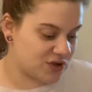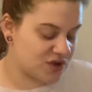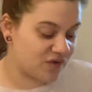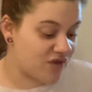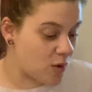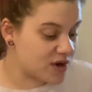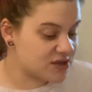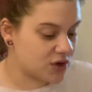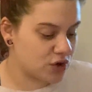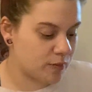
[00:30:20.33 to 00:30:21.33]
so focus
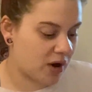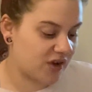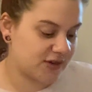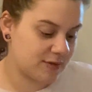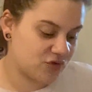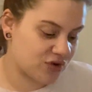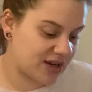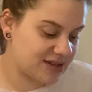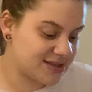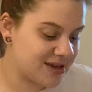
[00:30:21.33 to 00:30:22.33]
on your positive
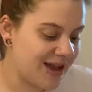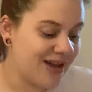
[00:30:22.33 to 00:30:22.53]
traits.